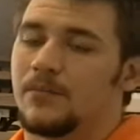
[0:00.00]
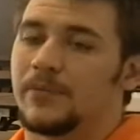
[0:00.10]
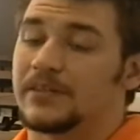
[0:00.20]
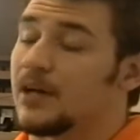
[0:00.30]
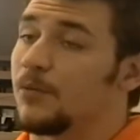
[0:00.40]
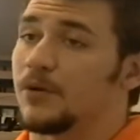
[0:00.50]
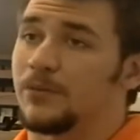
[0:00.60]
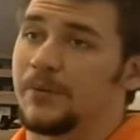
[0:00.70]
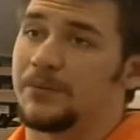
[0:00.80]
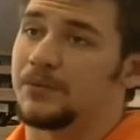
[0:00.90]
Because I
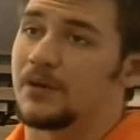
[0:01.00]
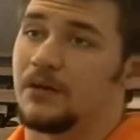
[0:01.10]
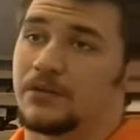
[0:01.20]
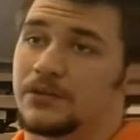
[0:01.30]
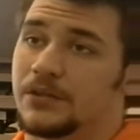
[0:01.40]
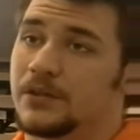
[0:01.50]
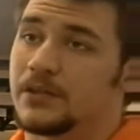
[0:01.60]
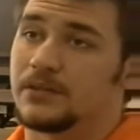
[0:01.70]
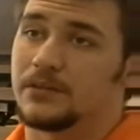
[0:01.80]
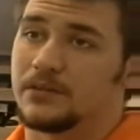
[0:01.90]
work with people with college
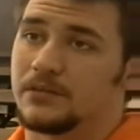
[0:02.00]
degrees.